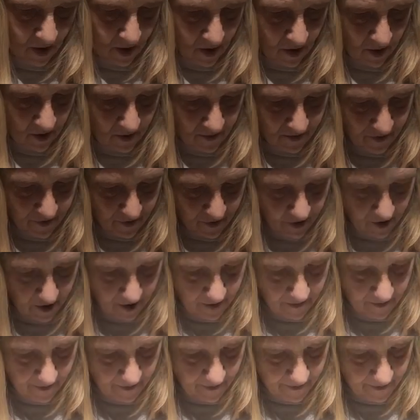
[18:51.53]

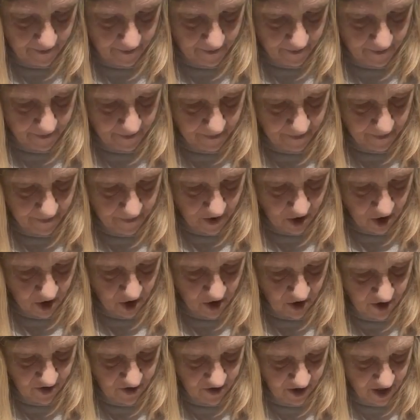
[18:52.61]
Hopefully.
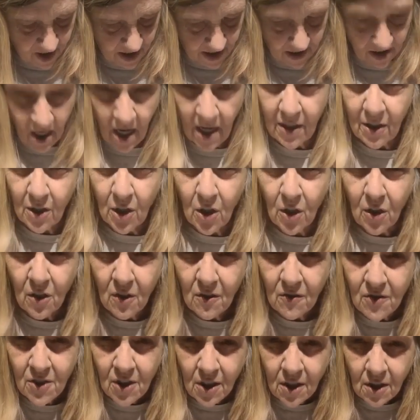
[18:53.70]
Because this got a lot of
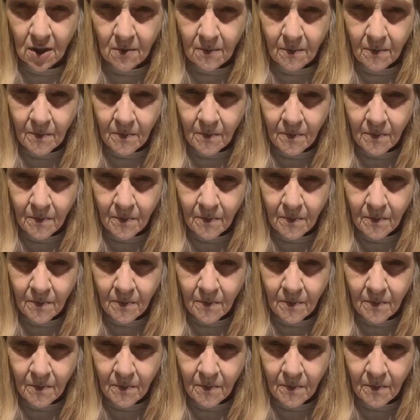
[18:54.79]
curves in it.